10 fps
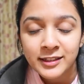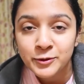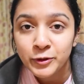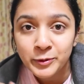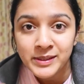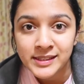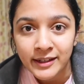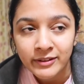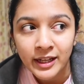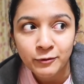It's going to be
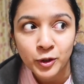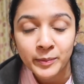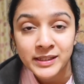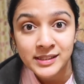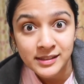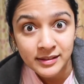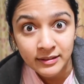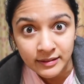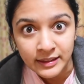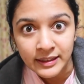7. I woke up at
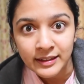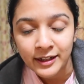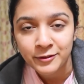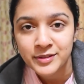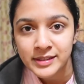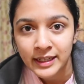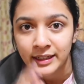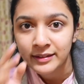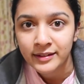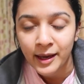6:30 and I was just
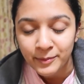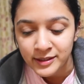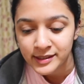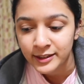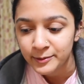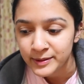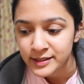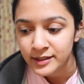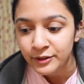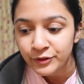getting the camera set up and
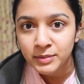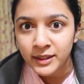stuff.